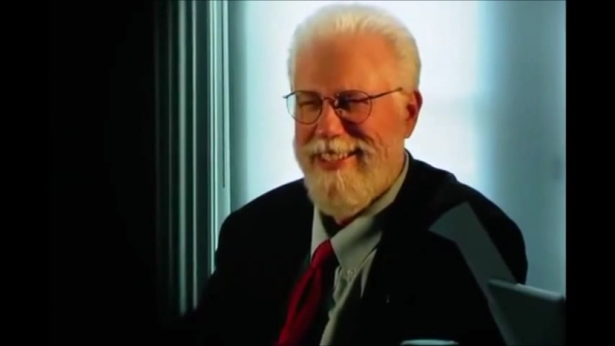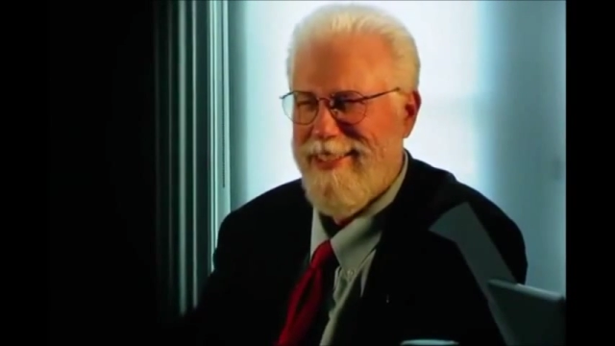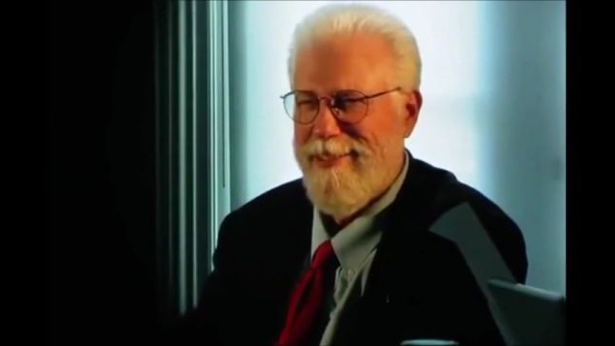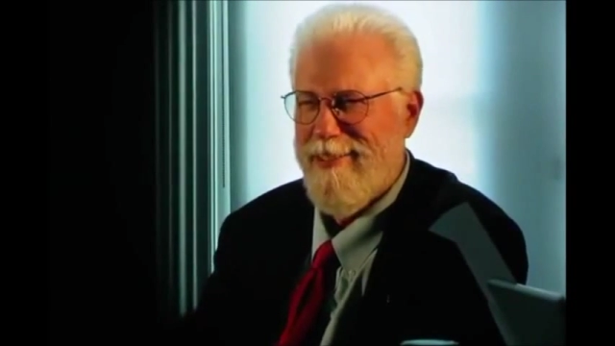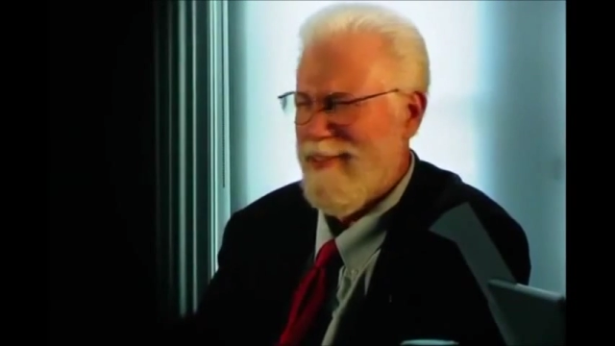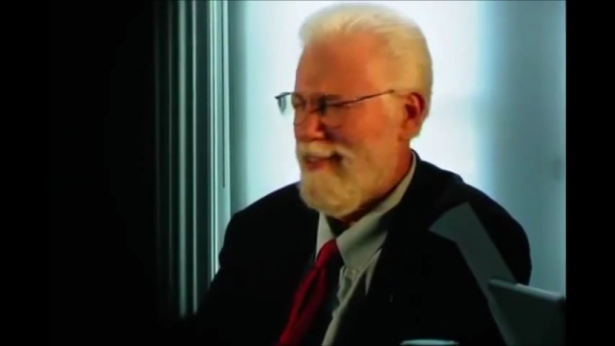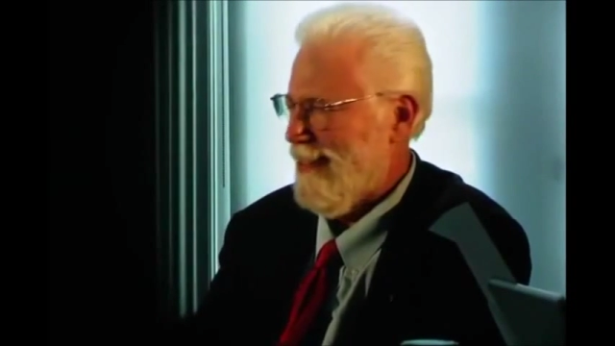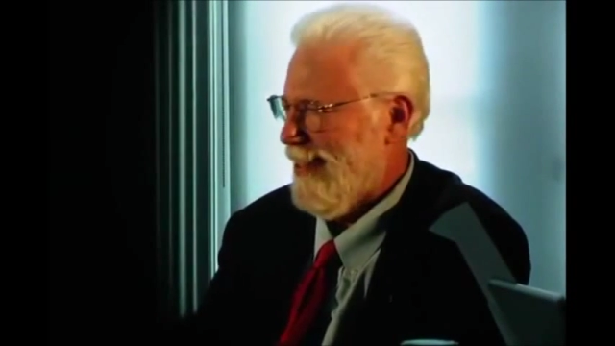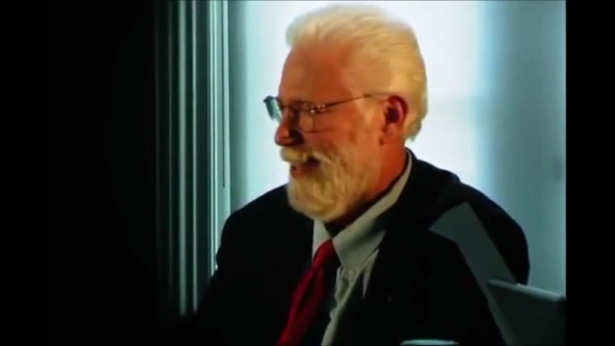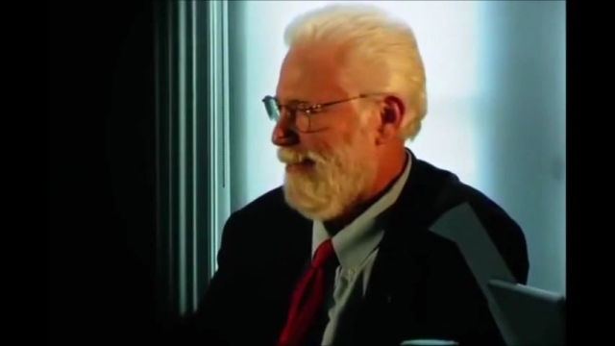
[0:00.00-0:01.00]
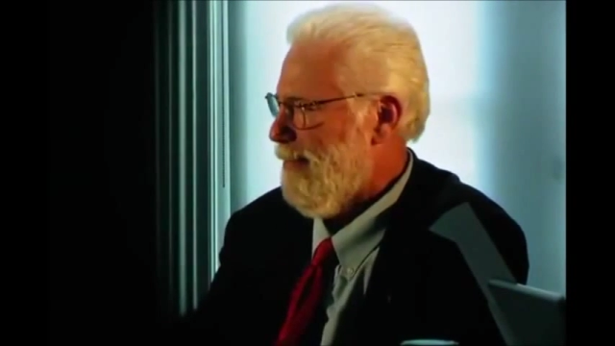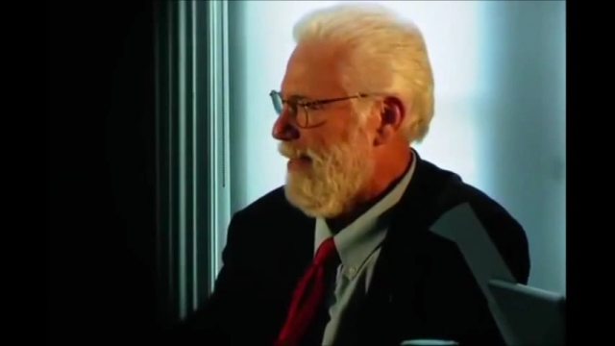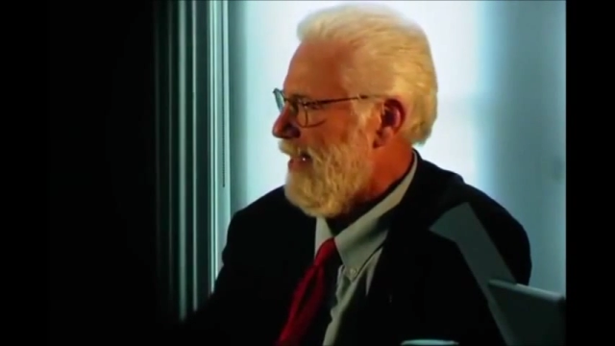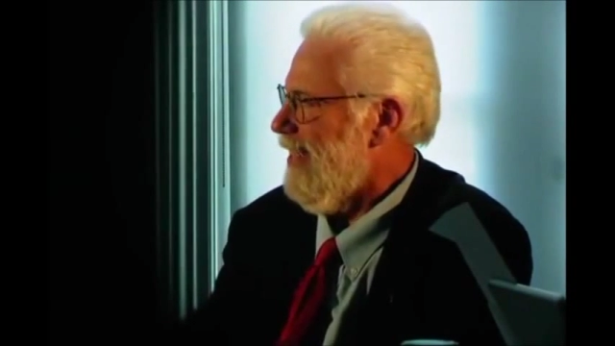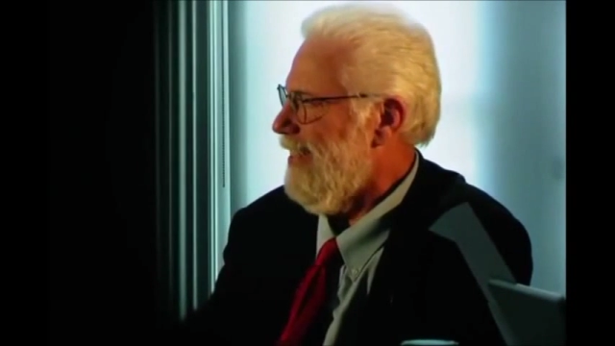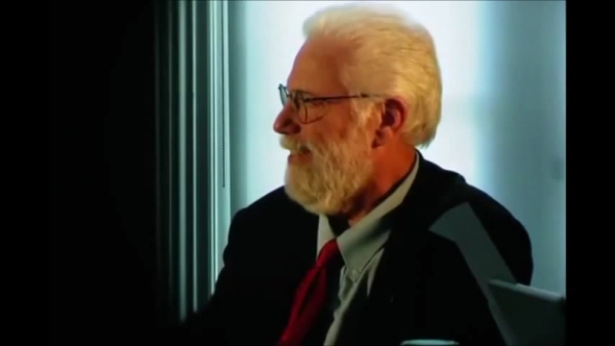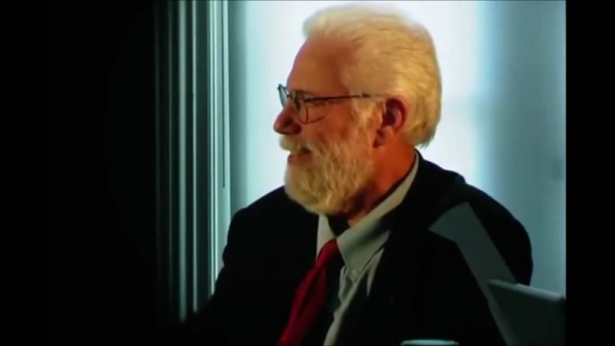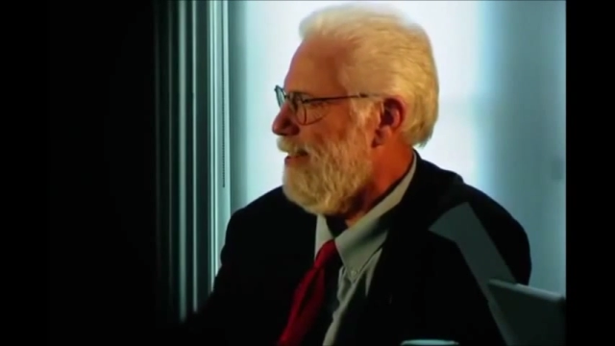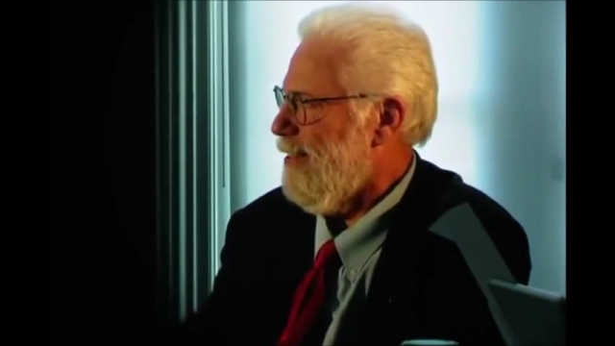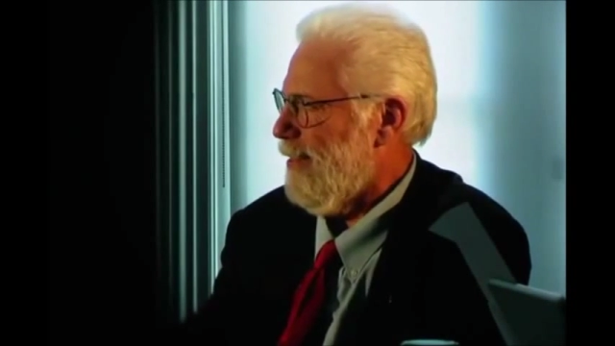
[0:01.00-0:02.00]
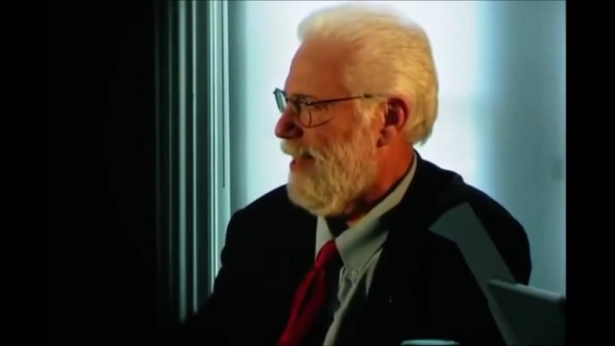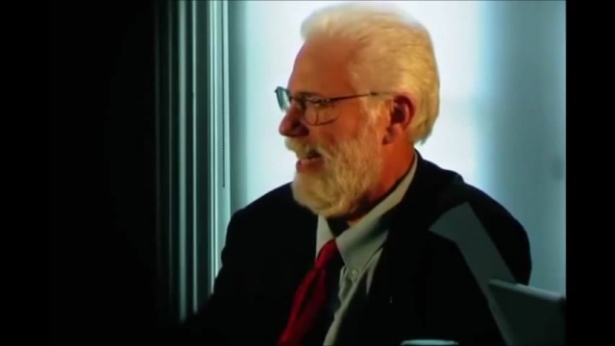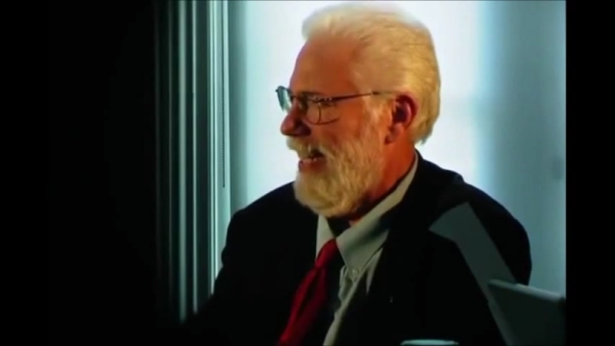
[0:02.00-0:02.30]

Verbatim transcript: and her scum and her